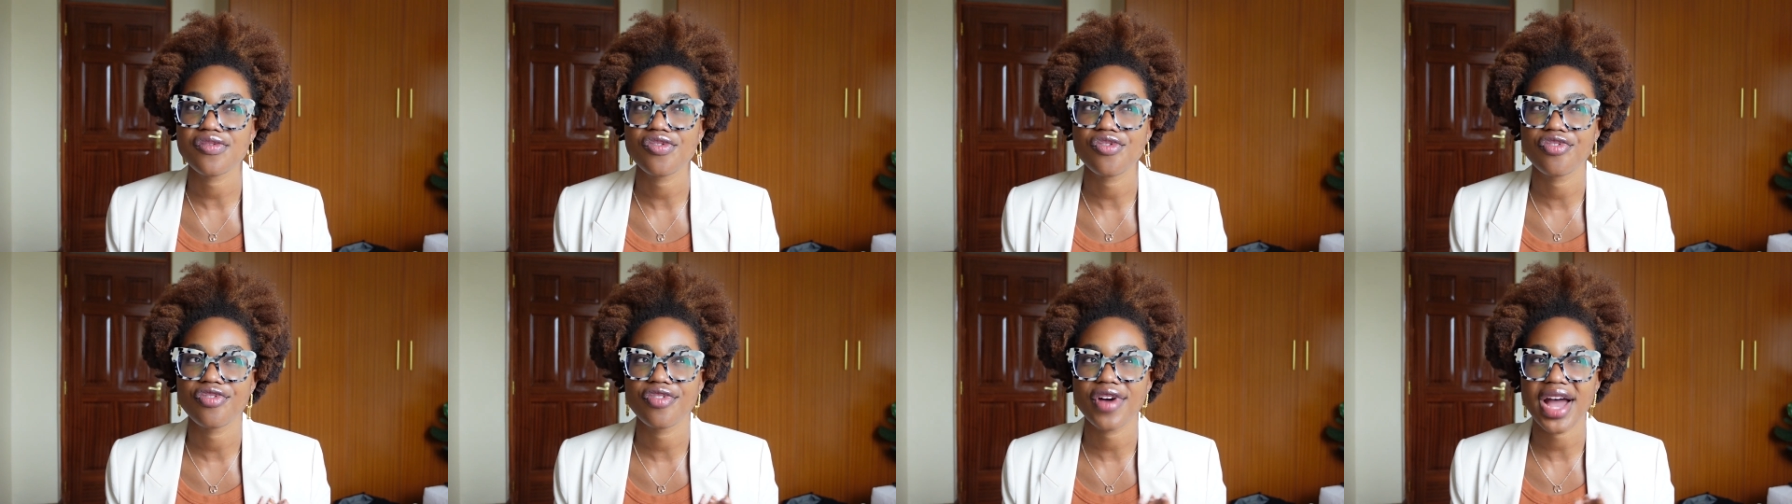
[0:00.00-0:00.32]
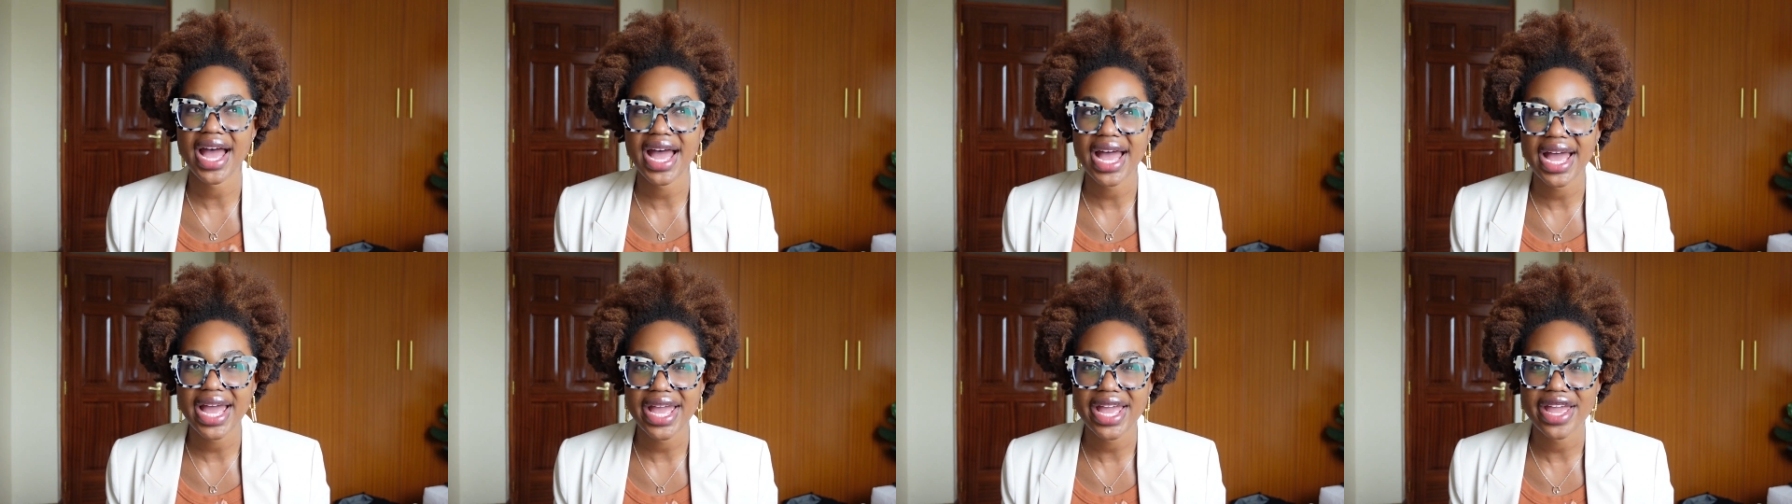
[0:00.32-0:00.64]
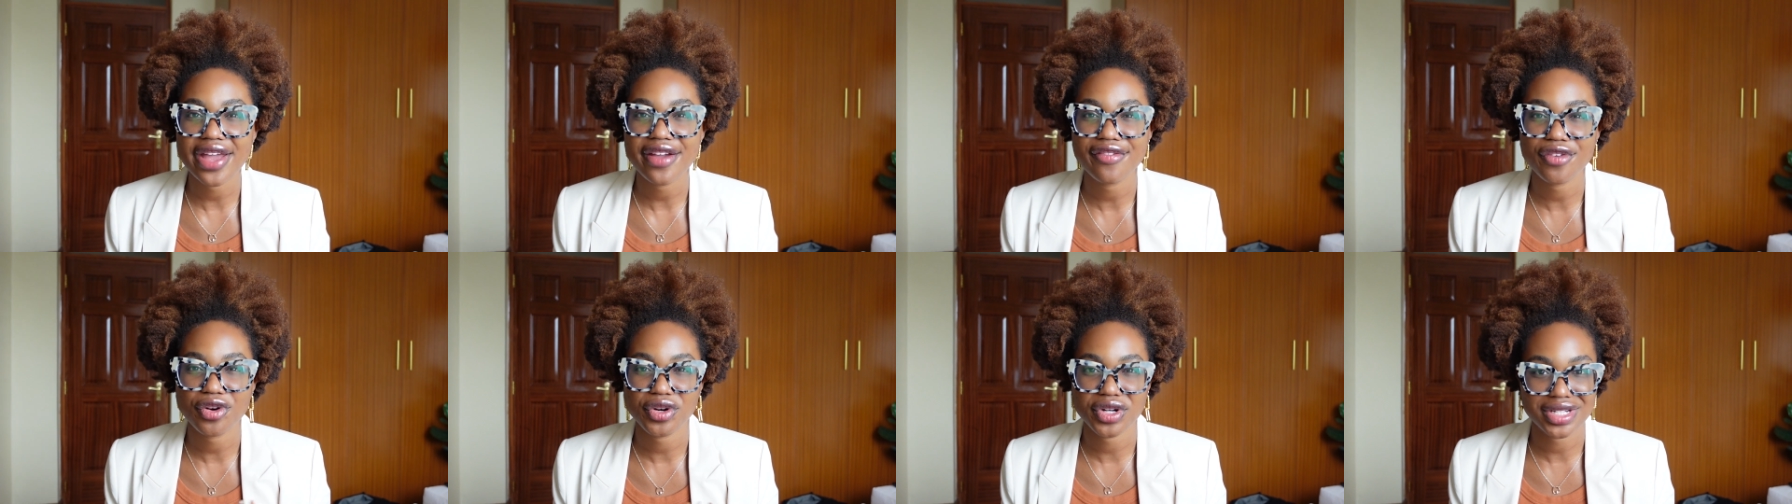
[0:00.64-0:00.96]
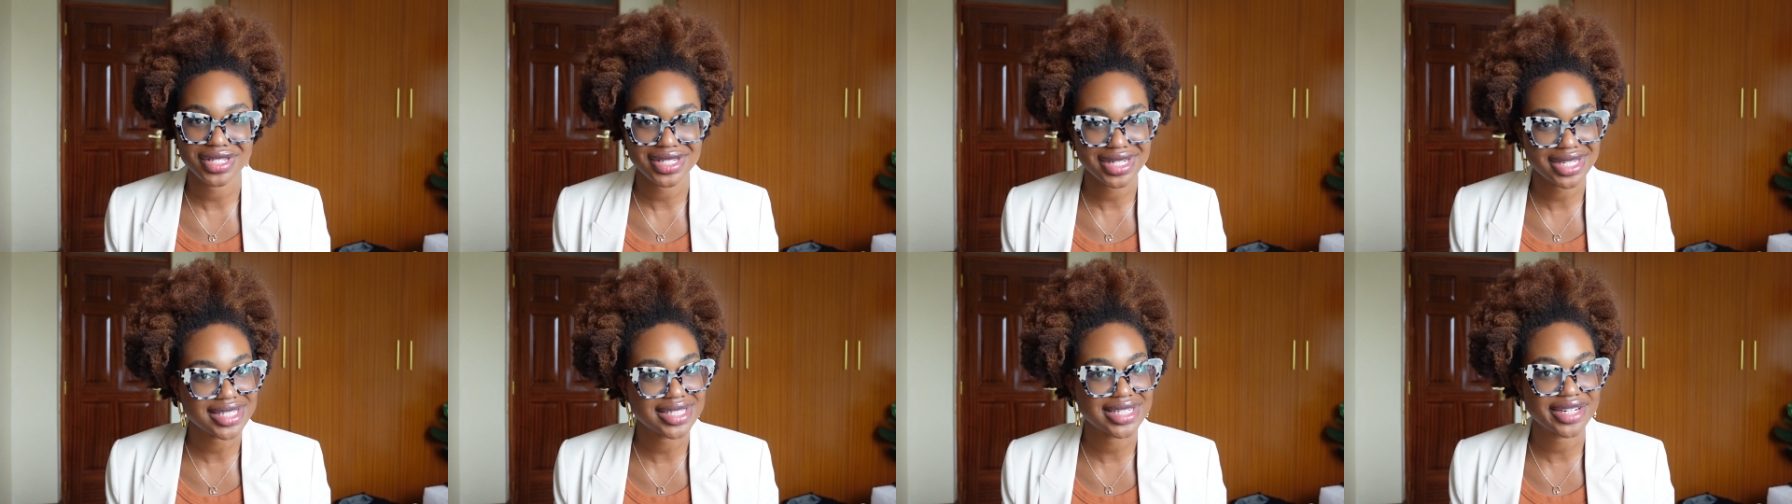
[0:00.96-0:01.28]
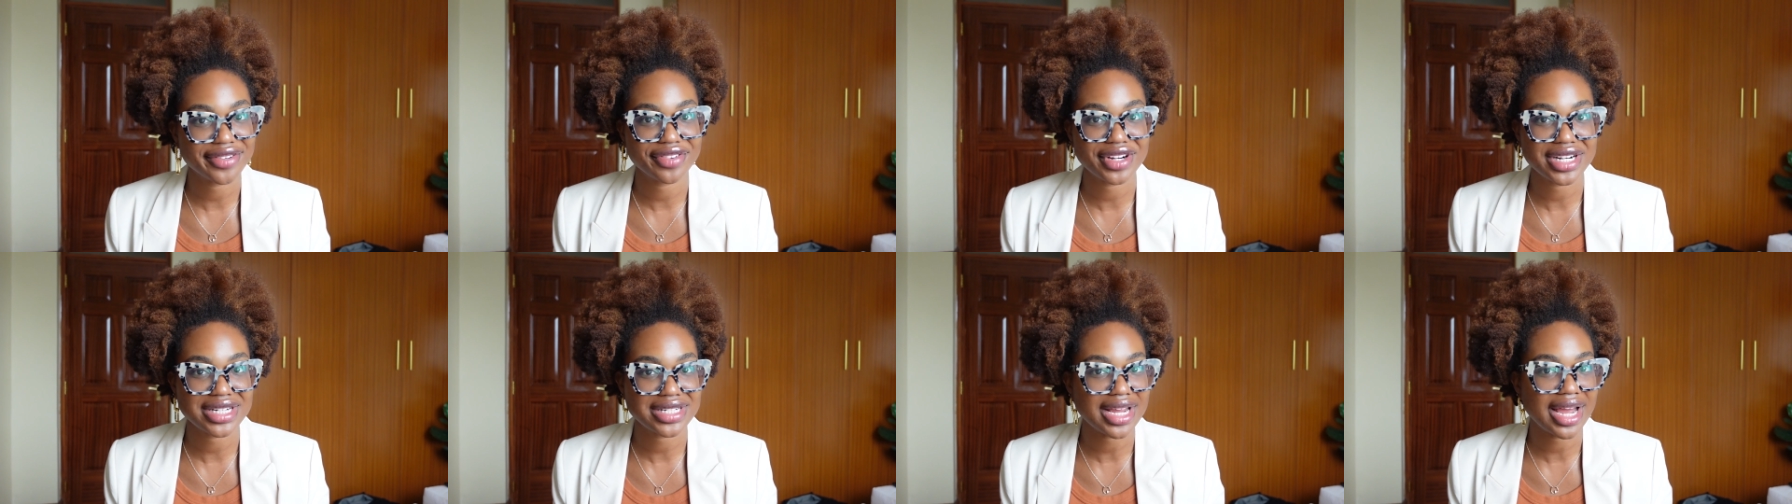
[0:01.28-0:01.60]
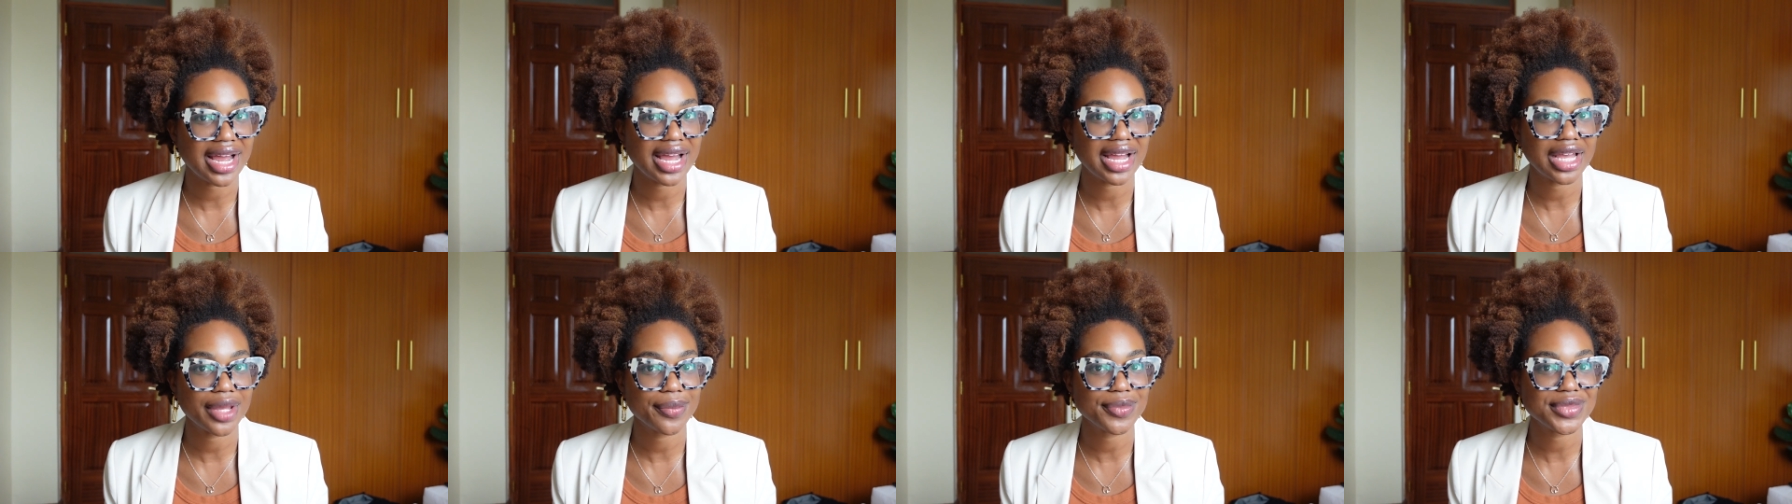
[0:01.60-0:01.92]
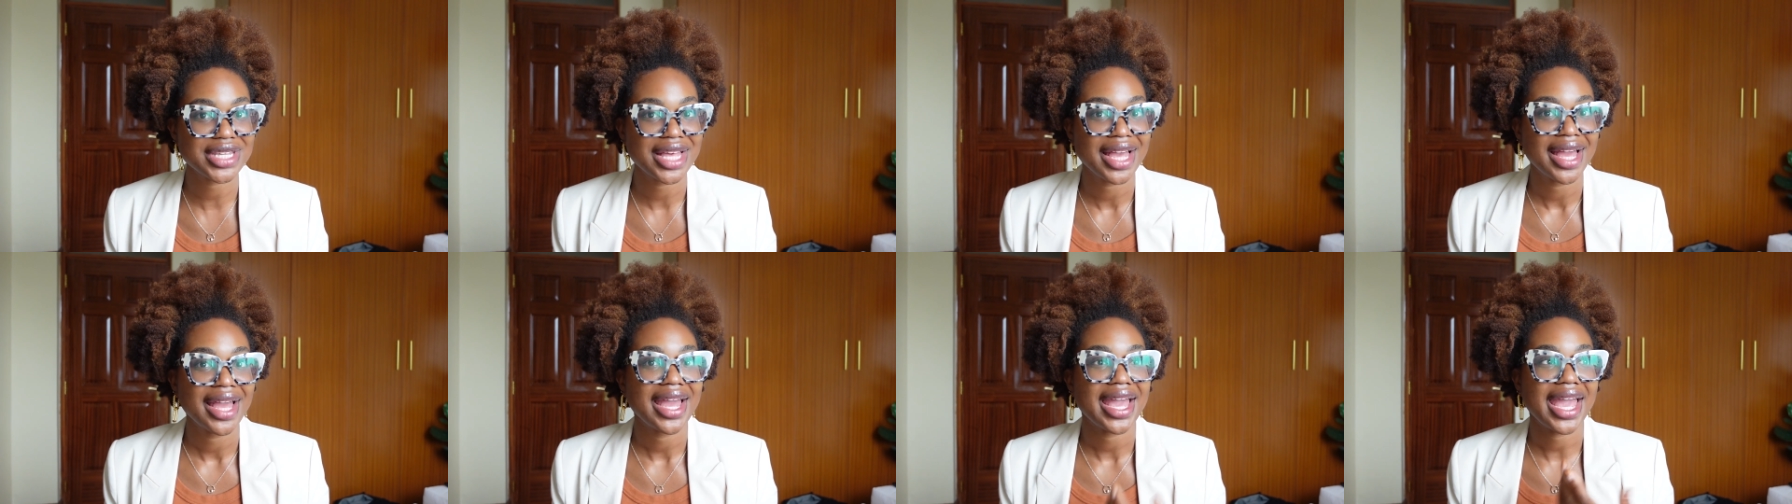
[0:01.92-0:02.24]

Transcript: five or six different times,